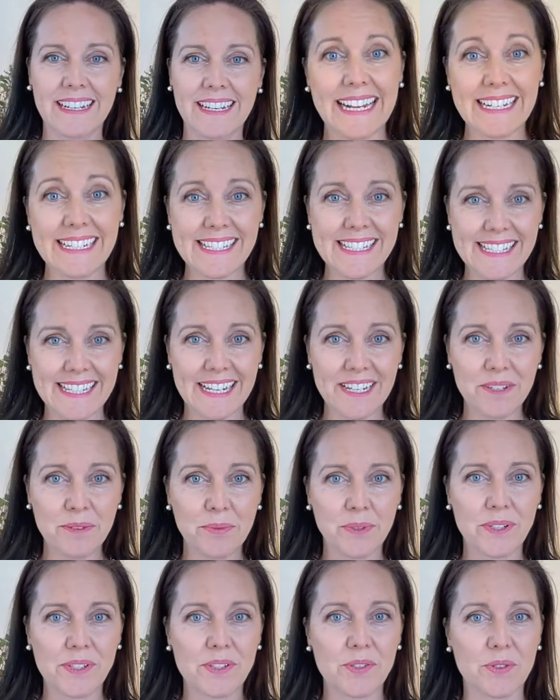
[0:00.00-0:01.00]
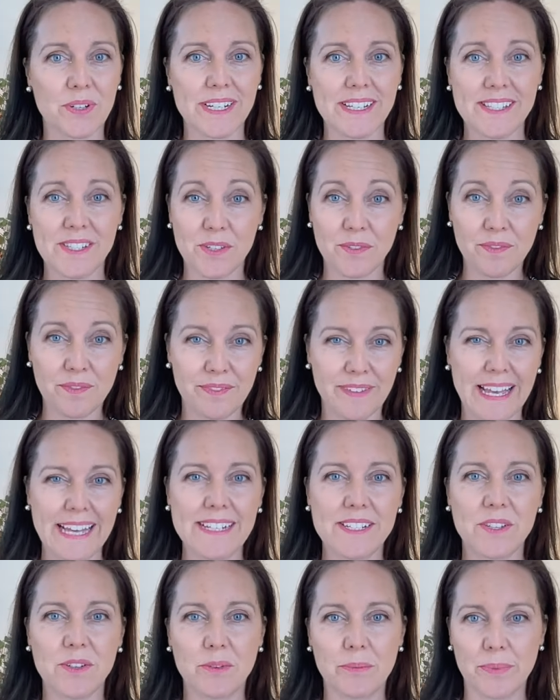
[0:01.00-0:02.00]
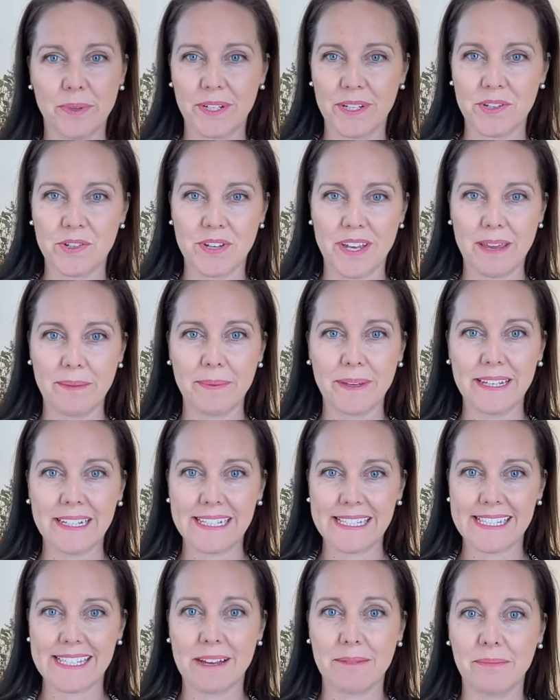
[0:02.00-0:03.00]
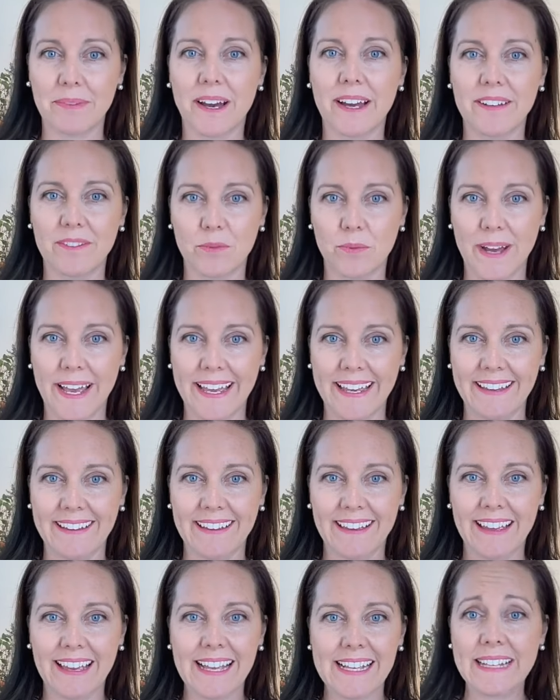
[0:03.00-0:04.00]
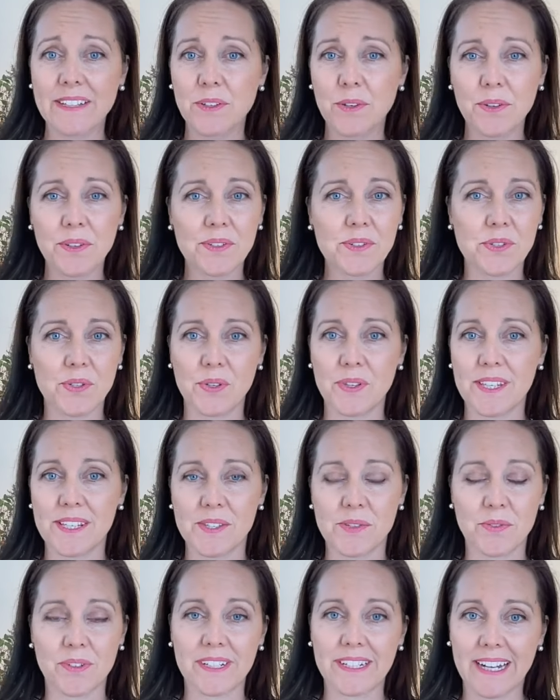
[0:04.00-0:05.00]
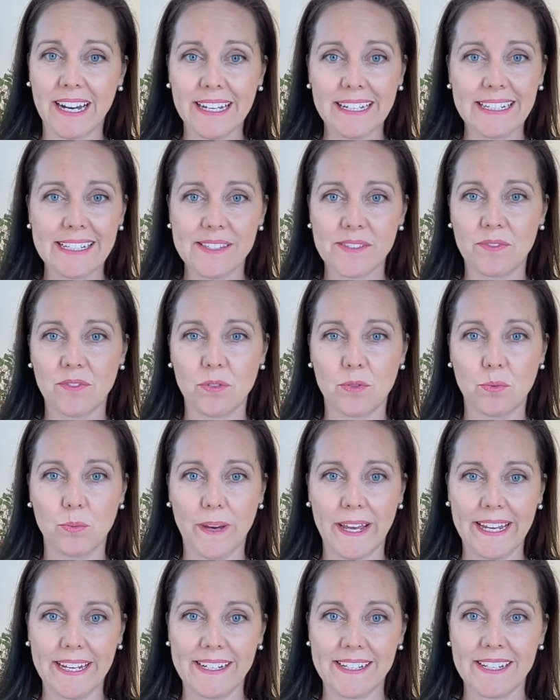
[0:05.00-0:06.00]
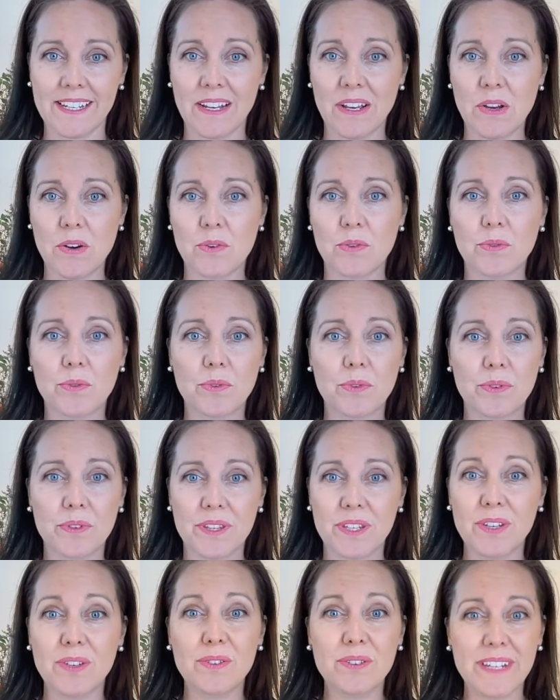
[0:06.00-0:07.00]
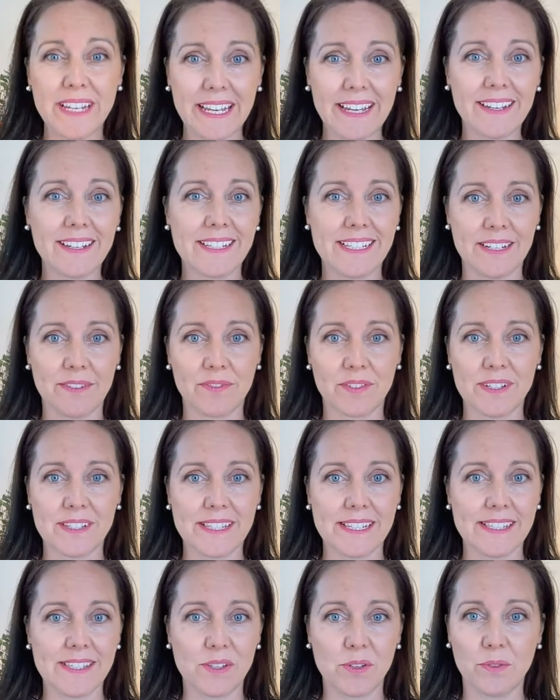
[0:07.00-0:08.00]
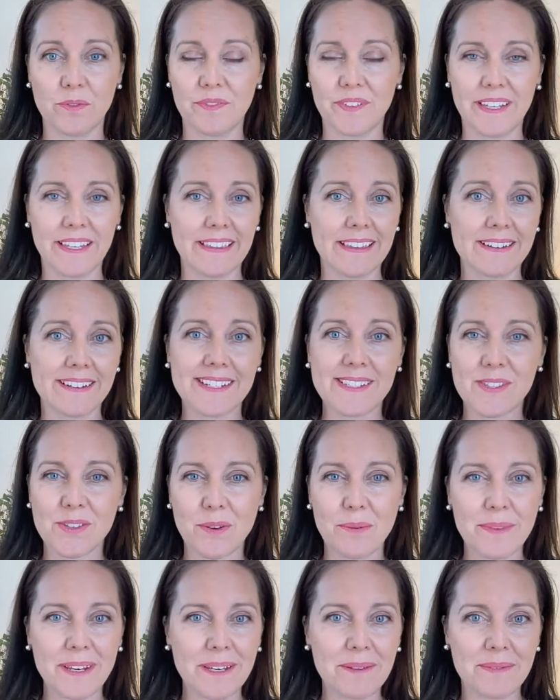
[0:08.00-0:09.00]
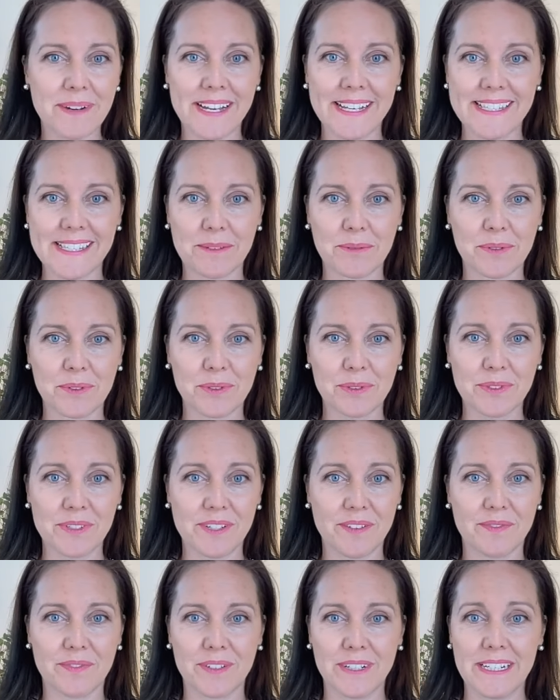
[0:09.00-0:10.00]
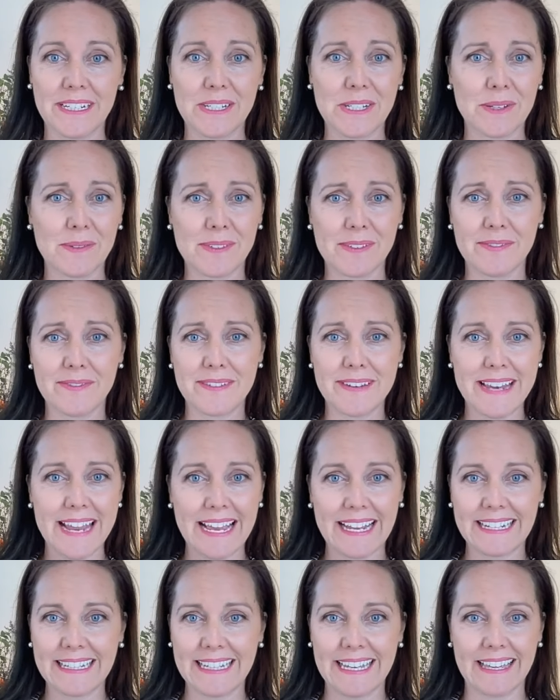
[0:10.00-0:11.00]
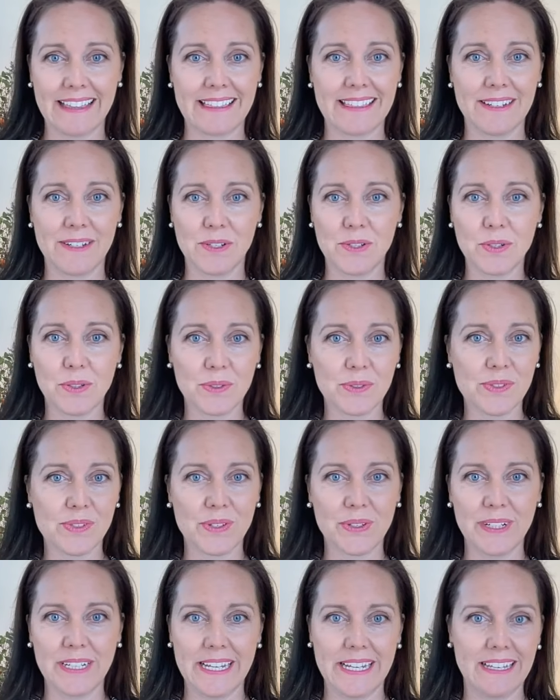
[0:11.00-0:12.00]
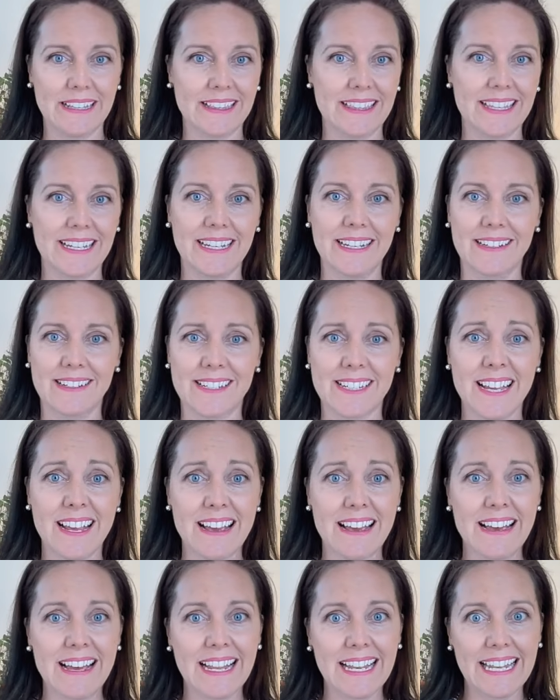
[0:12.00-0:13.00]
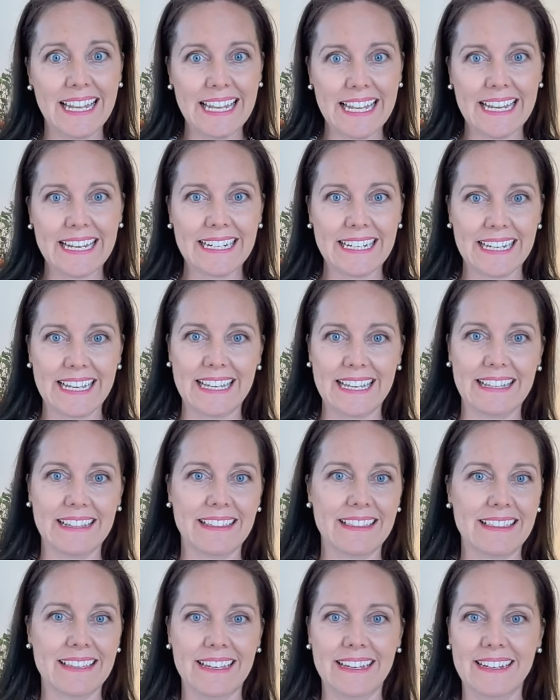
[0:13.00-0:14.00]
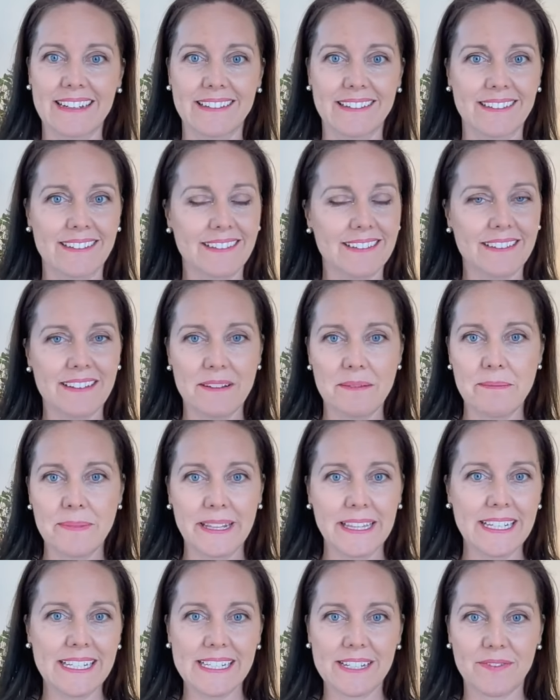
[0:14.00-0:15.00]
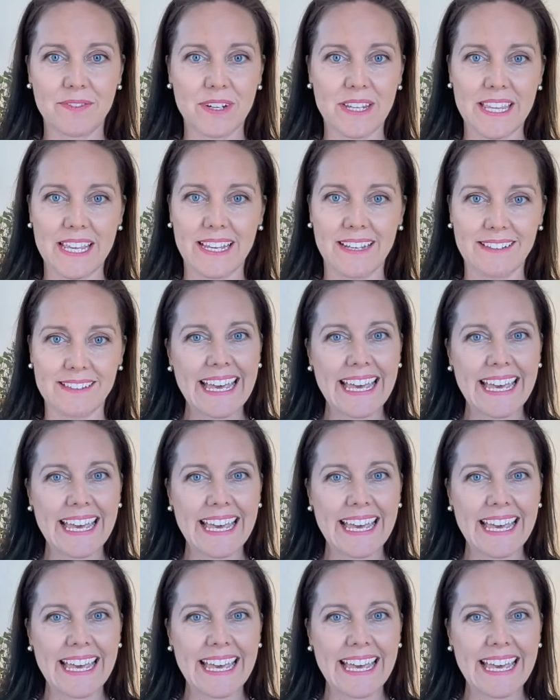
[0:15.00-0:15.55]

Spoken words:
Instead, you want to dress to flatter your body shape in some kind of way. And you can do this regardless of your weight or the unique differences in your figure. There are so many ways that we're all different in terms of neck length and torso length and leg length and a million different things.